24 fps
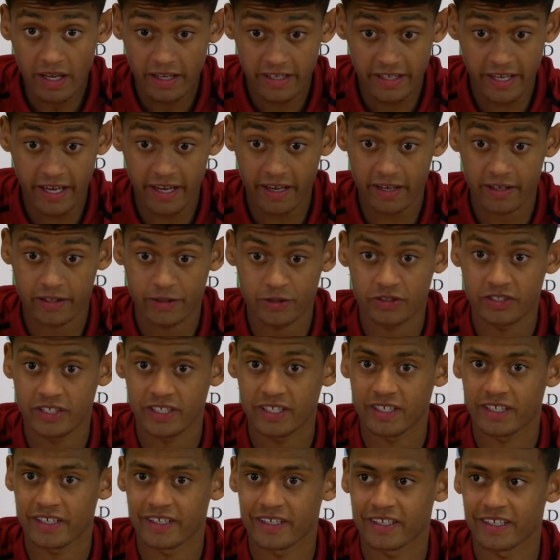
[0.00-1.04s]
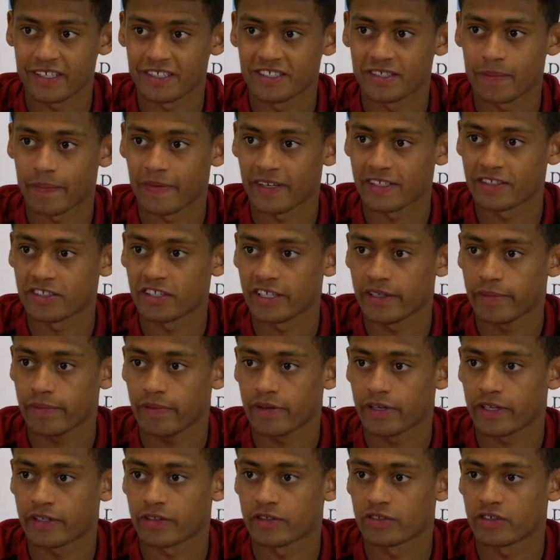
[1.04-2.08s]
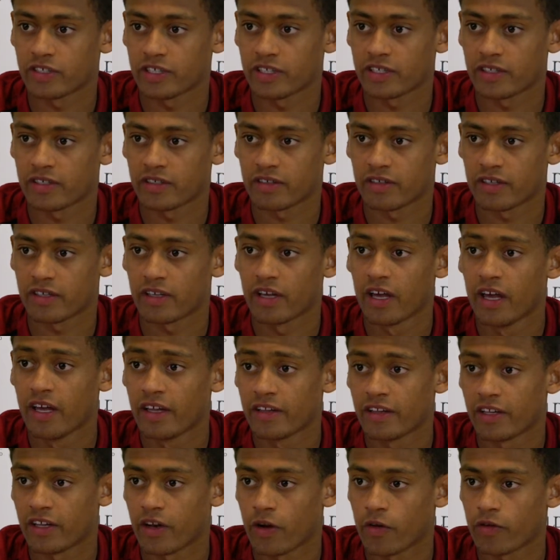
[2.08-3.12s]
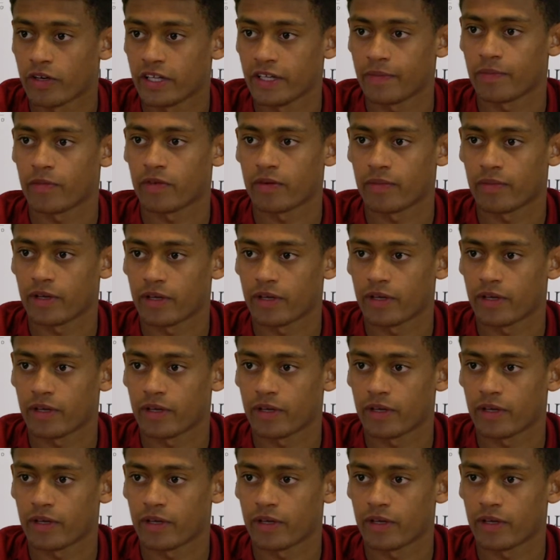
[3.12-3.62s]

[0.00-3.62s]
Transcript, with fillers: Yeah, you see, it's a men's team, and you see they don't need